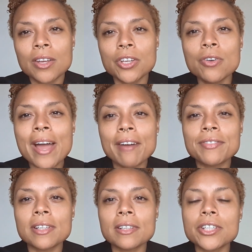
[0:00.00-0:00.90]
you have
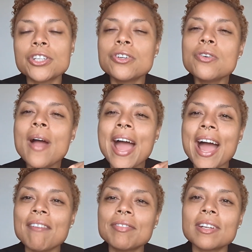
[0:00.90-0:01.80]

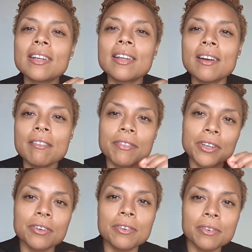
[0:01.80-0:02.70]
to love
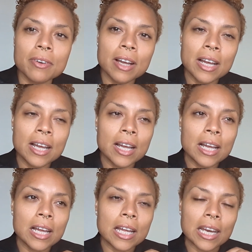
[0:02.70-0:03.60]
you
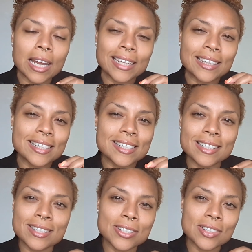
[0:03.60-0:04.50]
like the
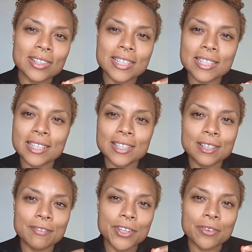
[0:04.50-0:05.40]
gentlest
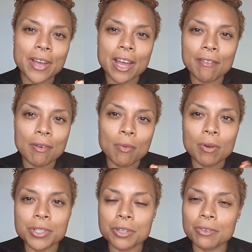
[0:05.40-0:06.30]
love you ever
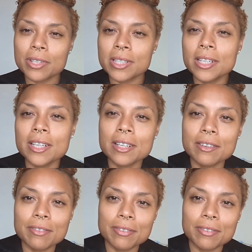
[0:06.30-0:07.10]
want to receive.